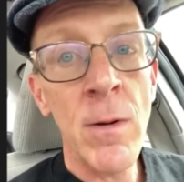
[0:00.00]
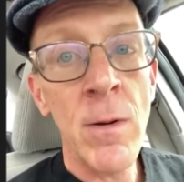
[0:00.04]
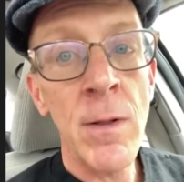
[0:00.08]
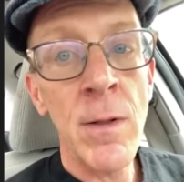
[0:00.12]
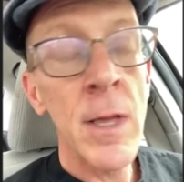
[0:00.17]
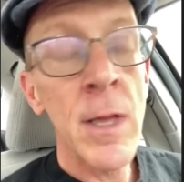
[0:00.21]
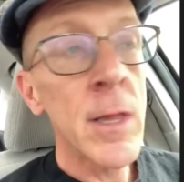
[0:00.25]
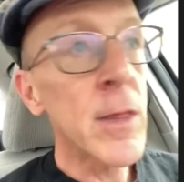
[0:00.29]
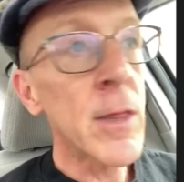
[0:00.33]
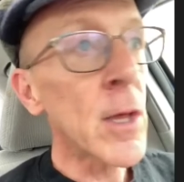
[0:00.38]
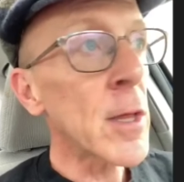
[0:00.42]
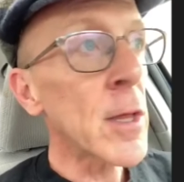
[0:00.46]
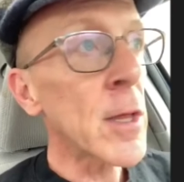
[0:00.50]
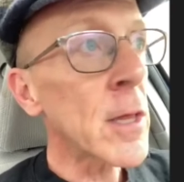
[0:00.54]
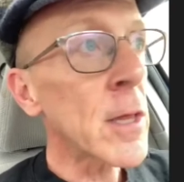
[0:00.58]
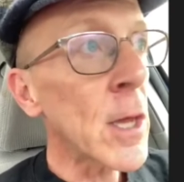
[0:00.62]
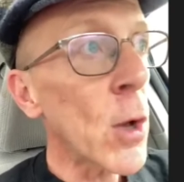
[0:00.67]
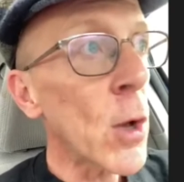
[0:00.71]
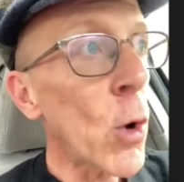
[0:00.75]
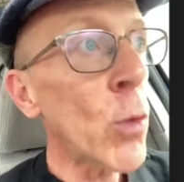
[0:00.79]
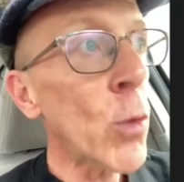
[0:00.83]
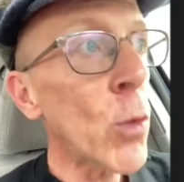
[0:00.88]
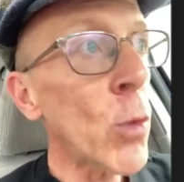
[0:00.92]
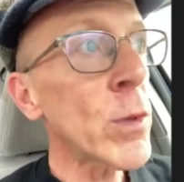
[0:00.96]
The
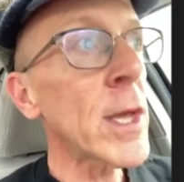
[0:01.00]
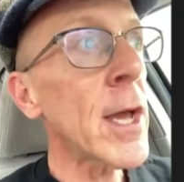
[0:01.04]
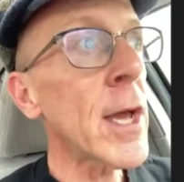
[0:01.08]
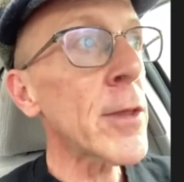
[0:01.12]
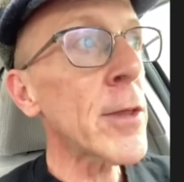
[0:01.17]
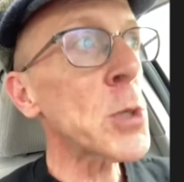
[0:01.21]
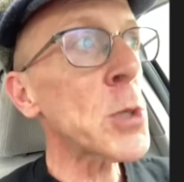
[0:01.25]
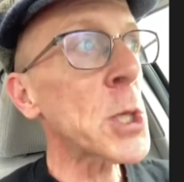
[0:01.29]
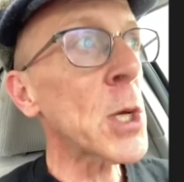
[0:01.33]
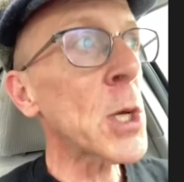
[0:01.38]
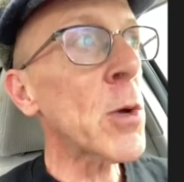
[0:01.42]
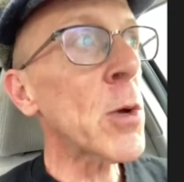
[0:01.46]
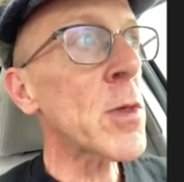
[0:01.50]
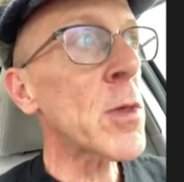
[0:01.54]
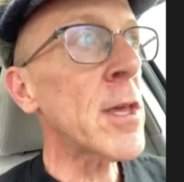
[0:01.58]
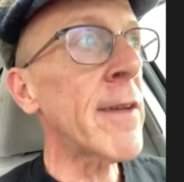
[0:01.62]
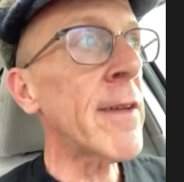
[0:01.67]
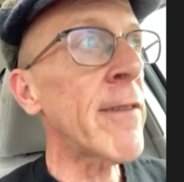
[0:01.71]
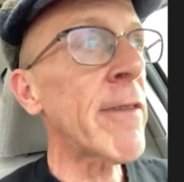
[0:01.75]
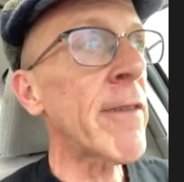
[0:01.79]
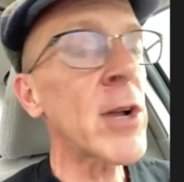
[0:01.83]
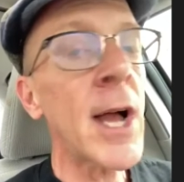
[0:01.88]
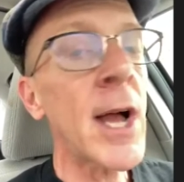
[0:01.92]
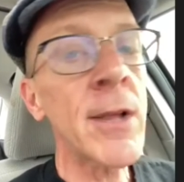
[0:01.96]
only other shows that have ever
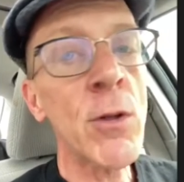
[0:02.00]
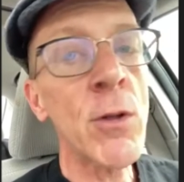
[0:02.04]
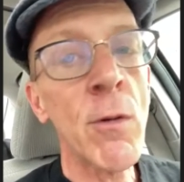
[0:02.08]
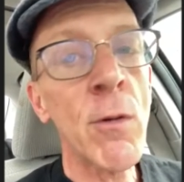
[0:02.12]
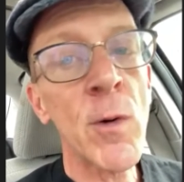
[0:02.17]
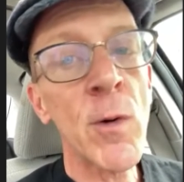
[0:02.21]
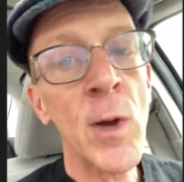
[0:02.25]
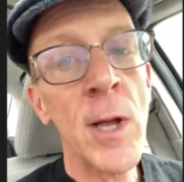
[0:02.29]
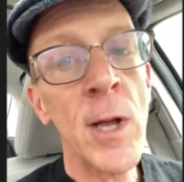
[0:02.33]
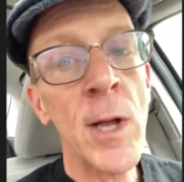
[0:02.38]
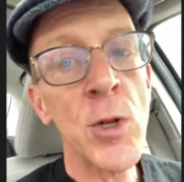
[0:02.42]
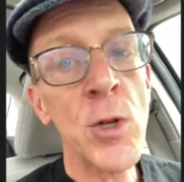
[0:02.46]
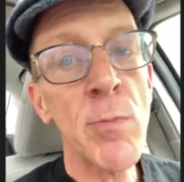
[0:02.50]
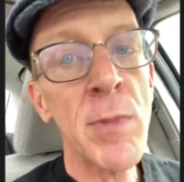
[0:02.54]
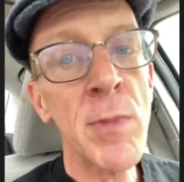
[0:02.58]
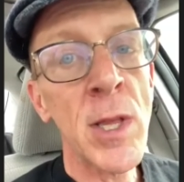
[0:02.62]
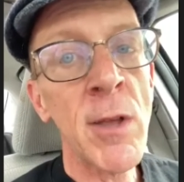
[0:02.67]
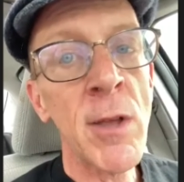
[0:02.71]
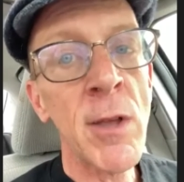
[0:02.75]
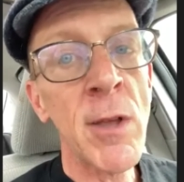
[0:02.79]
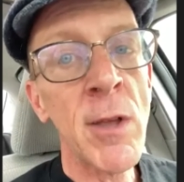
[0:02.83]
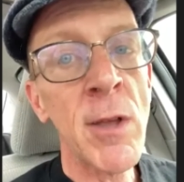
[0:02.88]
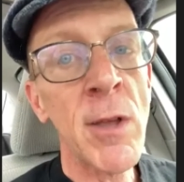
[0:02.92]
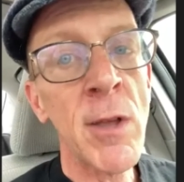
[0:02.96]
gotten over 100 million
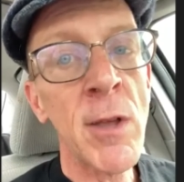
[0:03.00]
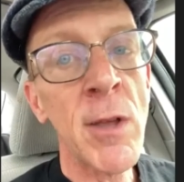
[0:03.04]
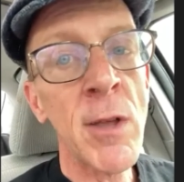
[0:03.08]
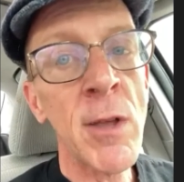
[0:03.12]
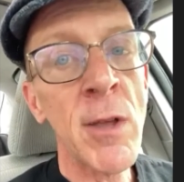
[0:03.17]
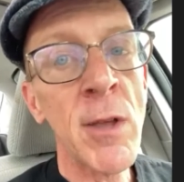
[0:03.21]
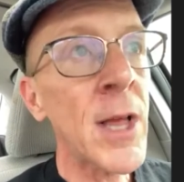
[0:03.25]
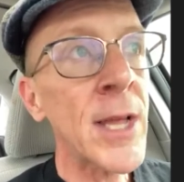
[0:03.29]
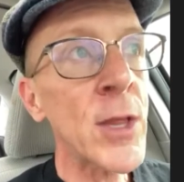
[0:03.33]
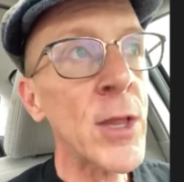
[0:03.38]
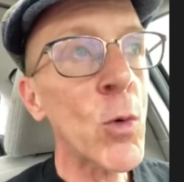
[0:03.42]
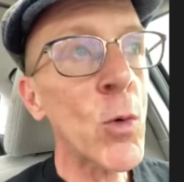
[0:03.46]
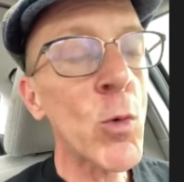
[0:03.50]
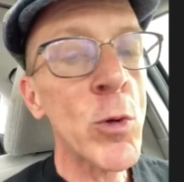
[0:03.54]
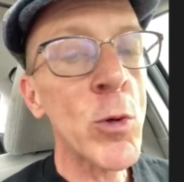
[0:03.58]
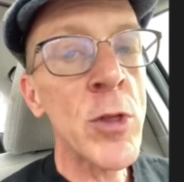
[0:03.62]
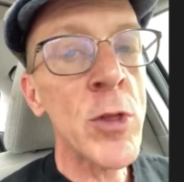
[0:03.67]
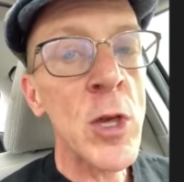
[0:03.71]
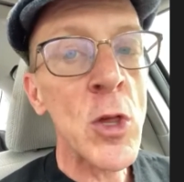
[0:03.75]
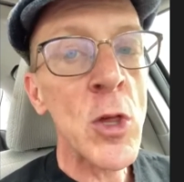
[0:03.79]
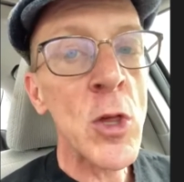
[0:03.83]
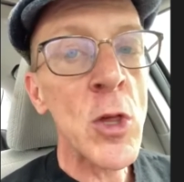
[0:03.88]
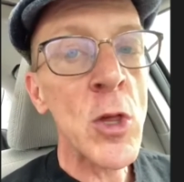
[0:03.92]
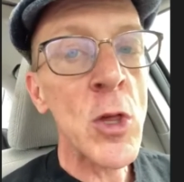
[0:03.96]
viewers all had the words
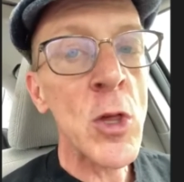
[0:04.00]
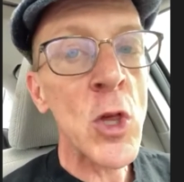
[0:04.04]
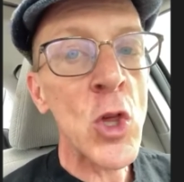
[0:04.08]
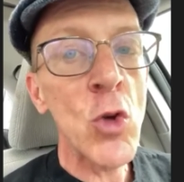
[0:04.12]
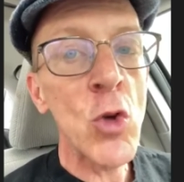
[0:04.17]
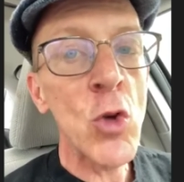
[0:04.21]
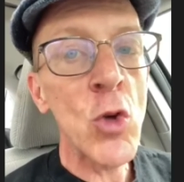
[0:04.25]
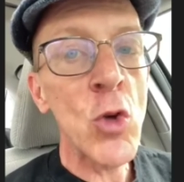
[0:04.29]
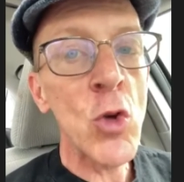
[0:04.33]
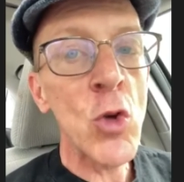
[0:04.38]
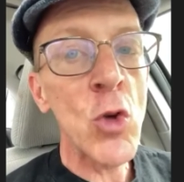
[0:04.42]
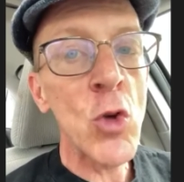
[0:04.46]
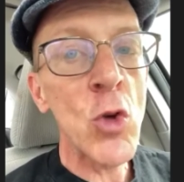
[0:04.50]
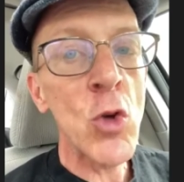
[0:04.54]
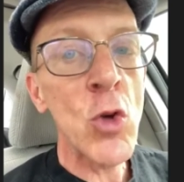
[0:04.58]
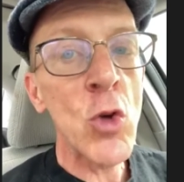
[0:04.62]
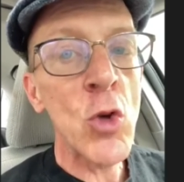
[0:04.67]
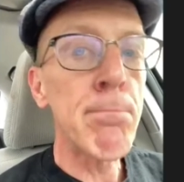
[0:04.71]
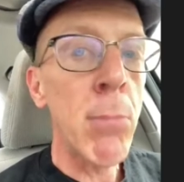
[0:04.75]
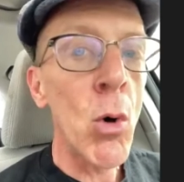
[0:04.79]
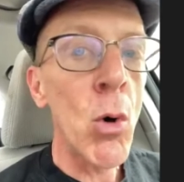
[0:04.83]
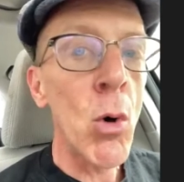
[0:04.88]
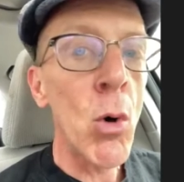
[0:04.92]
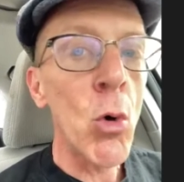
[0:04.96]
super and
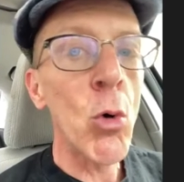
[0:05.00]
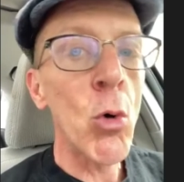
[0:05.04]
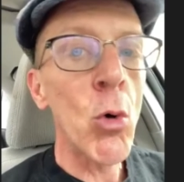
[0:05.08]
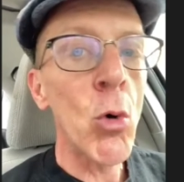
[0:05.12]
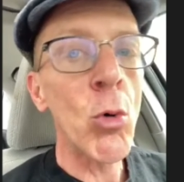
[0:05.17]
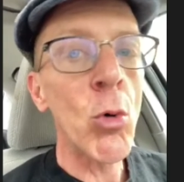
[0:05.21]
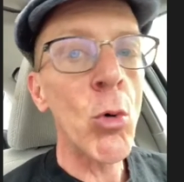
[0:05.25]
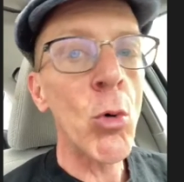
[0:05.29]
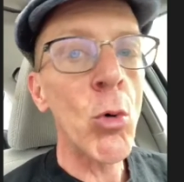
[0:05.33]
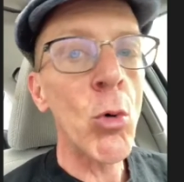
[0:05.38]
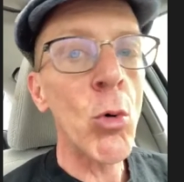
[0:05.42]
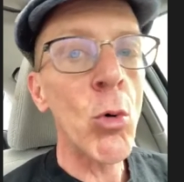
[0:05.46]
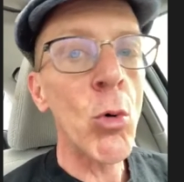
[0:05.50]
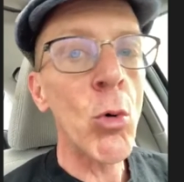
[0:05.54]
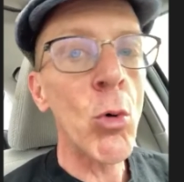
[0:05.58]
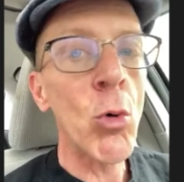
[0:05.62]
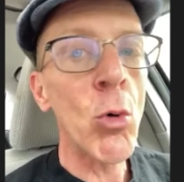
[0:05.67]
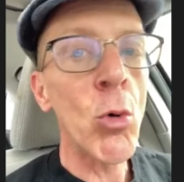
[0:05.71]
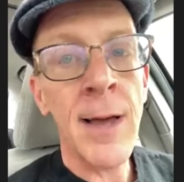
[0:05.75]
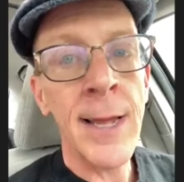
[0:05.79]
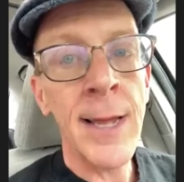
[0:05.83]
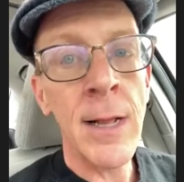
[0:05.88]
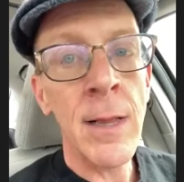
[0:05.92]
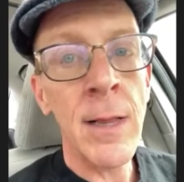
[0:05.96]
bowl in the
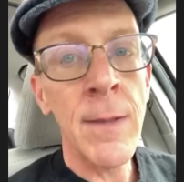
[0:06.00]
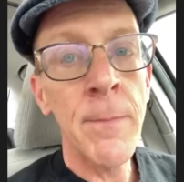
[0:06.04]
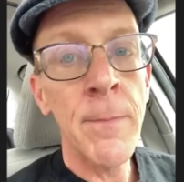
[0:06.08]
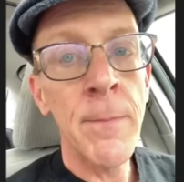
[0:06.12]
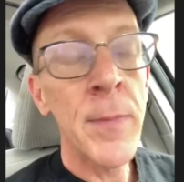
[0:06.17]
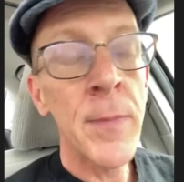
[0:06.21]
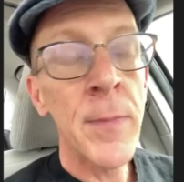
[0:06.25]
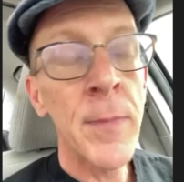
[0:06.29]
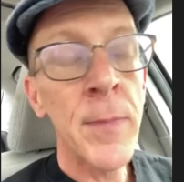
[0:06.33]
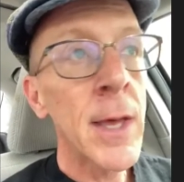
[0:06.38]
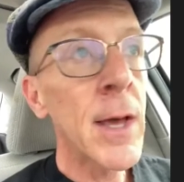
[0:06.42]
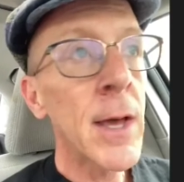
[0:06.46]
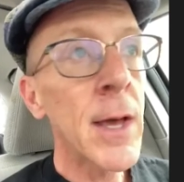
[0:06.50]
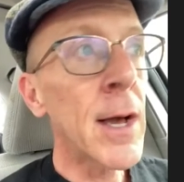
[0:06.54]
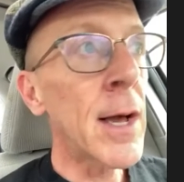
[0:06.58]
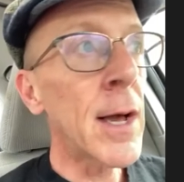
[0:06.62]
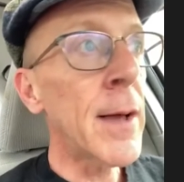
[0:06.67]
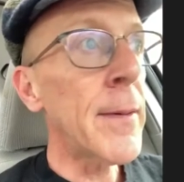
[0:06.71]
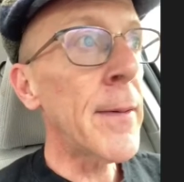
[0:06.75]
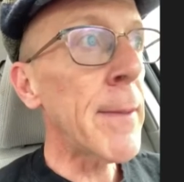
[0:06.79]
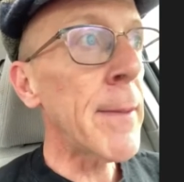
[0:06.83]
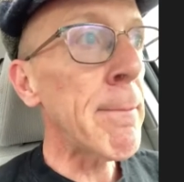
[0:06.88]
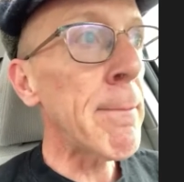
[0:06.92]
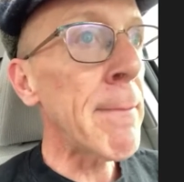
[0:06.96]
title.
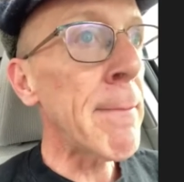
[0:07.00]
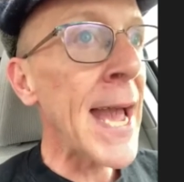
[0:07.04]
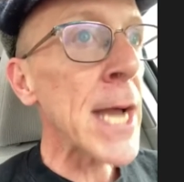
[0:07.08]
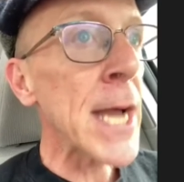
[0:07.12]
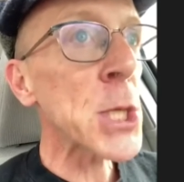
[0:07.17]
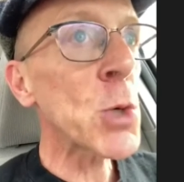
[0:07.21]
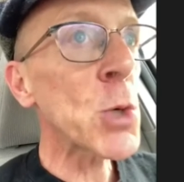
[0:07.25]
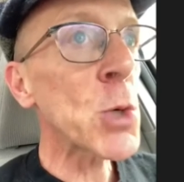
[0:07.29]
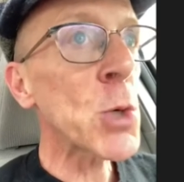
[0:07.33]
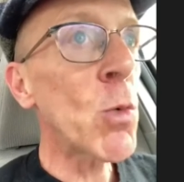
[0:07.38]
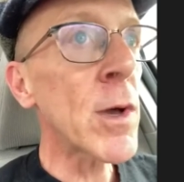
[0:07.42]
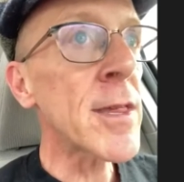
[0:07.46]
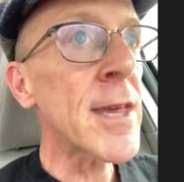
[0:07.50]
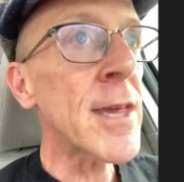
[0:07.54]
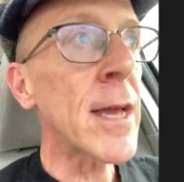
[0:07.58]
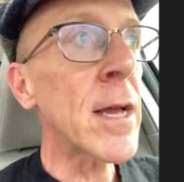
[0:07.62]
MASH was a